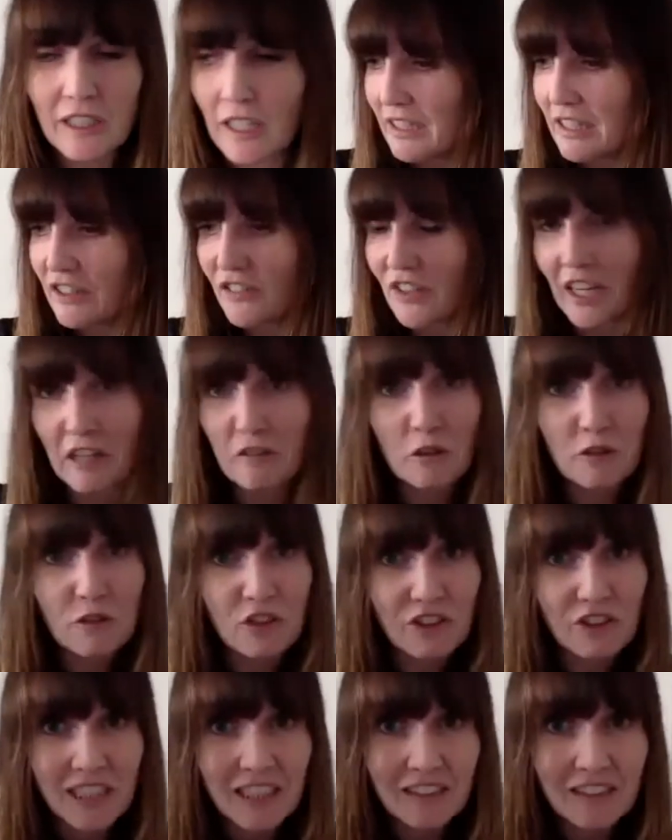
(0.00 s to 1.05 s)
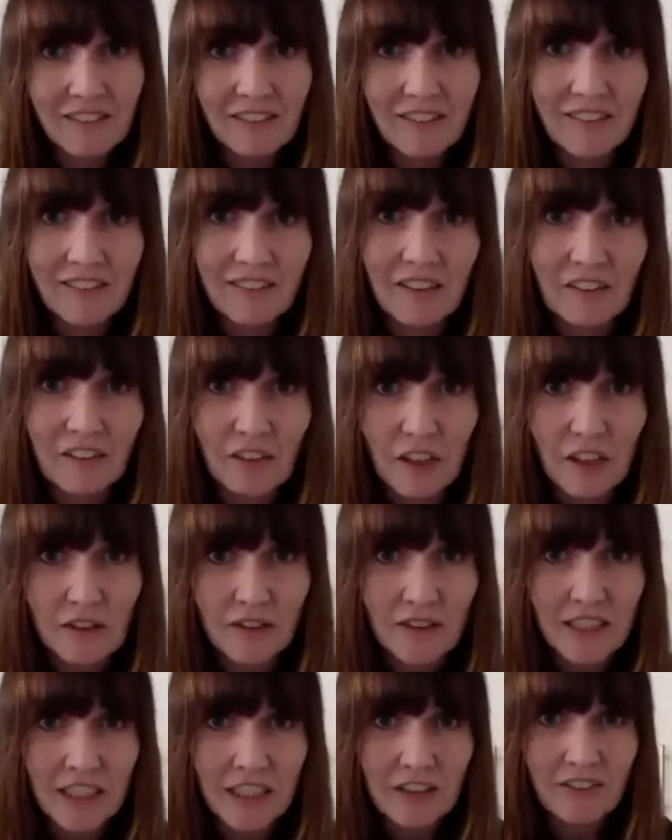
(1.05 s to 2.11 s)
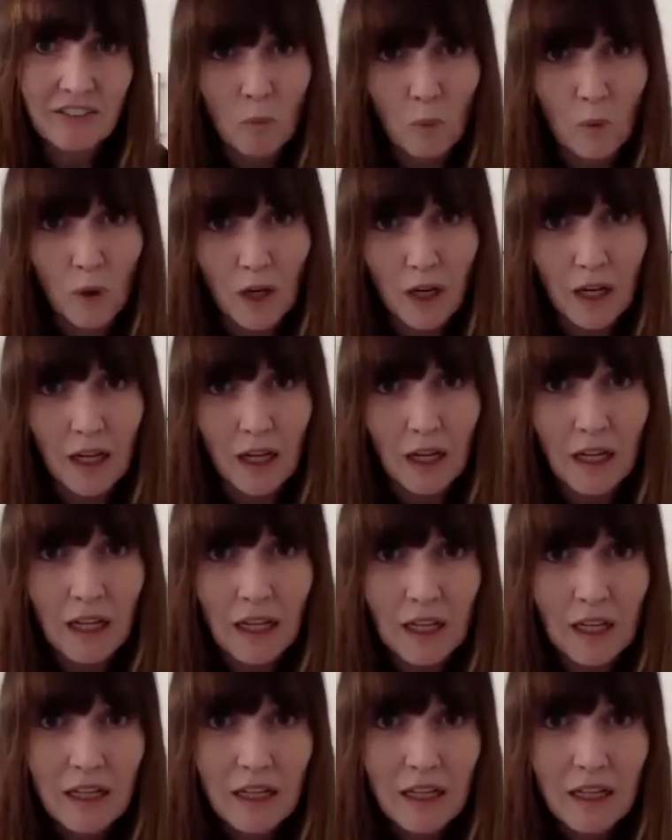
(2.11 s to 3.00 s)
tear-off sheets. So these were